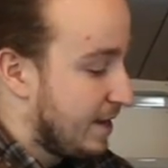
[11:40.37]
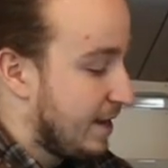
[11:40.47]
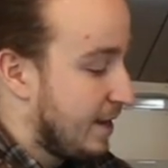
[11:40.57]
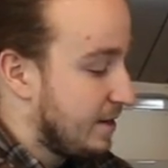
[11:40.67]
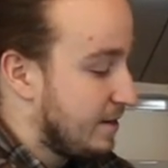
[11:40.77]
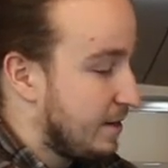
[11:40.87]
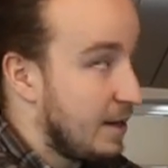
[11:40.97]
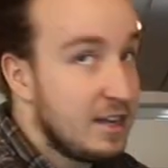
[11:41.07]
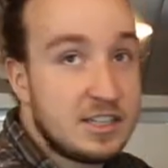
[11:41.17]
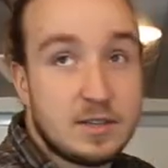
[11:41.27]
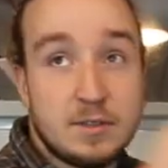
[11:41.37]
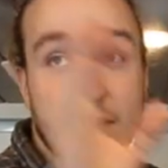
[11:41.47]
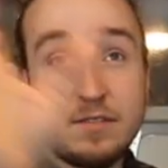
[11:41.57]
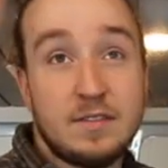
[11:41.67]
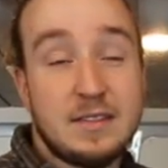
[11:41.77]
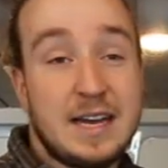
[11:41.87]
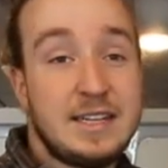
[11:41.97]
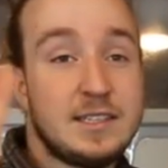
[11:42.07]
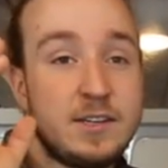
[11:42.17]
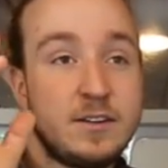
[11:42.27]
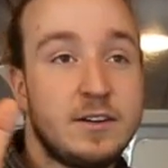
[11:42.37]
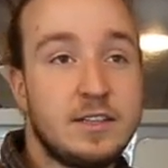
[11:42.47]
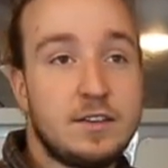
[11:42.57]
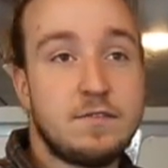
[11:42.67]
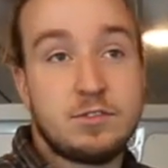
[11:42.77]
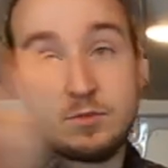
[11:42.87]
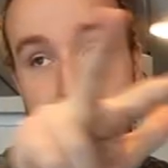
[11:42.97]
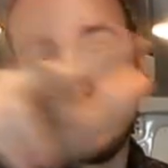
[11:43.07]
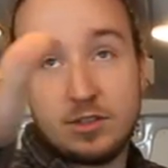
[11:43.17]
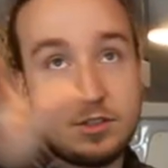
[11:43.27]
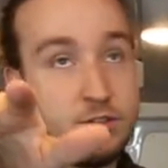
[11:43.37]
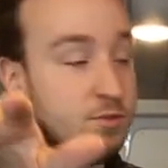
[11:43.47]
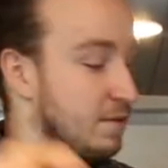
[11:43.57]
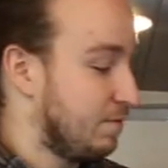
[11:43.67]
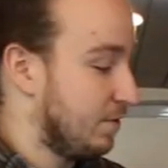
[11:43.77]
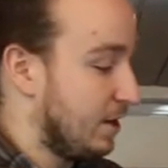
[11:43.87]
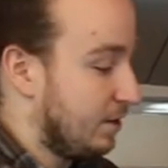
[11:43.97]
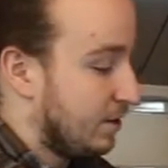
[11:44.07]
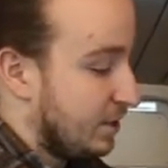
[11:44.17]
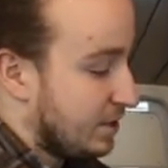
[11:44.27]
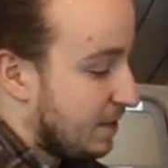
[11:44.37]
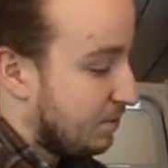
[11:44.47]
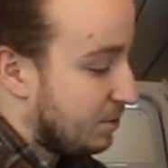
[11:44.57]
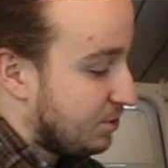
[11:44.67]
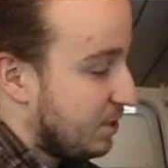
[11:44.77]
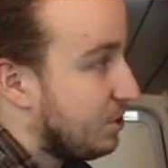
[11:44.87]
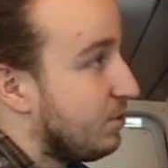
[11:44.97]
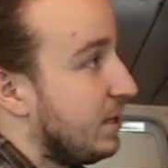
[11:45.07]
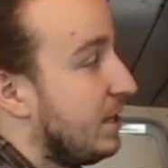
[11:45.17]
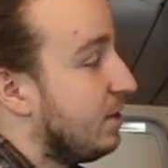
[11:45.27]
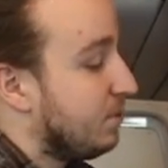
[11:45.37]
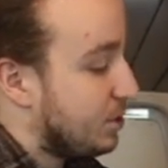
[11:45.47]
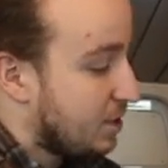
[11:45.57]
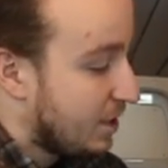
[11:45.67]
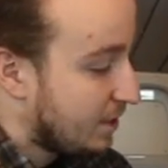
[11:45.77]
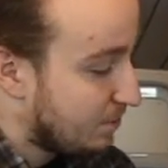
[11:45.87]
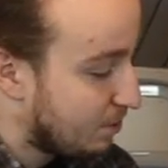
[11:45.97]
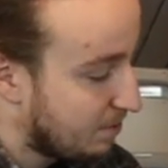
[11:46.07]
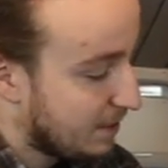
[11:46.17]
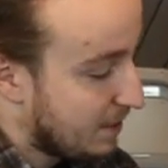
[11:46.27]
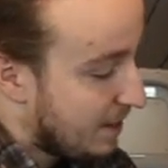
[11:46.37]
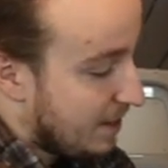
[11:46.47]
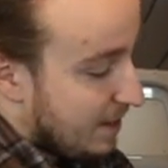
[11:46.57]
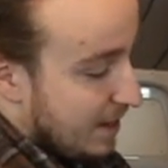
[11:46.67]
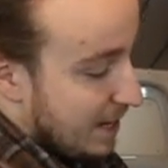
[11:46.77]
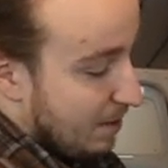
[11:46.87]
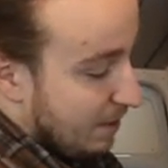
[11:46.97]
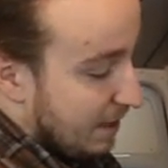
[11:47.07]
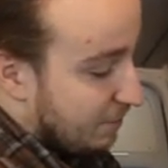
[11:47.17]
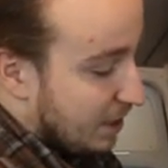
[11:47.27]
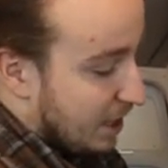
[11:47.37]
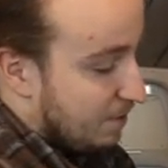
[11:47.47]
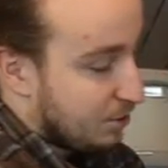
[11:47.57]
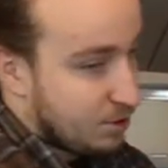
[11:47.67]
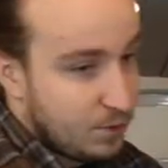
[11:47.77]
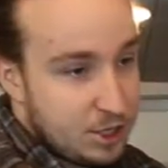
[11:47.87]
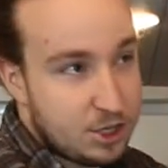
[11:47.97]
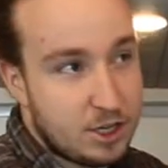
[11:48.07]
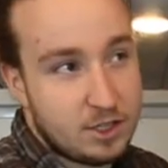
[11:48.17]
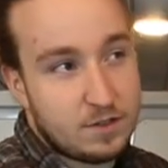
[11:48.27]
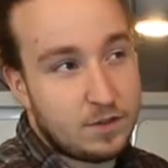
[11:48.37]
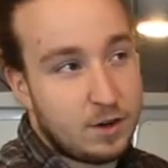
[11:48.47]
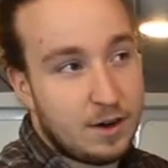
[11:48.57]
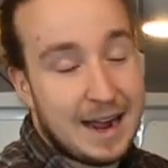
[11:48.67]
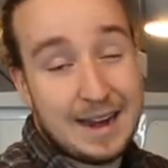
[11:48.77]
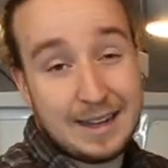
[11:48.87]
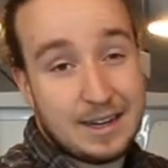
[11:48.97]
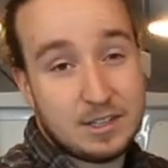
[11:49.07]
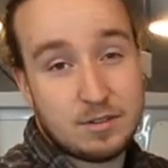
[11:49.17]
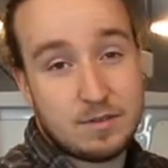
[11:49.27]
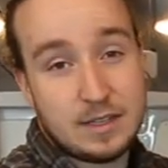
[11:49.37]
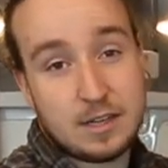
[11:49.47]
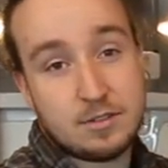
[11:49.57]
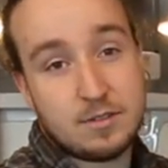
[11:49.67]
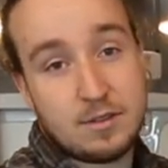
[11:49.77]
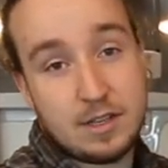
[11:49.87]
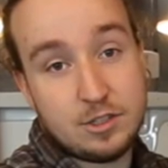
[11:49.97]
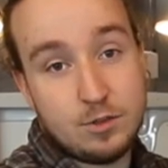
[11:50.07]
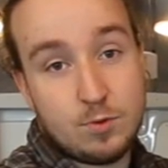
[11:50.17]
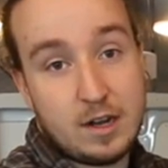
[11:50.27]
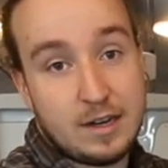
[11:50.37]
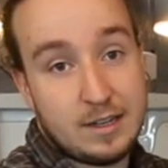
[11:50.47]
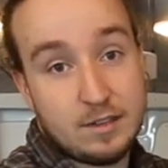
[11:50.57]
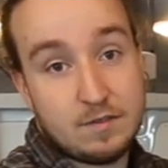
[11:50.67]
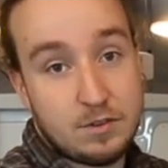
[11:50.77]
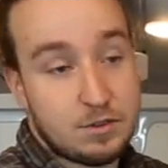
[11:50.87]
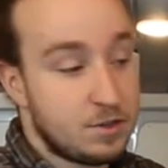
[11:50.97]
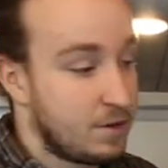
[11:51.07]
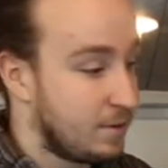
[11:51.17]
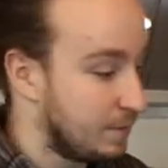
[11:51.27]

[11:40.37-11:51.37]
and uh, some of the different lights in here on different switches. The two up front are on a separate switch right here, which is on at the moment. And we left a couple switches for adding any sort of electrical things you want in the future.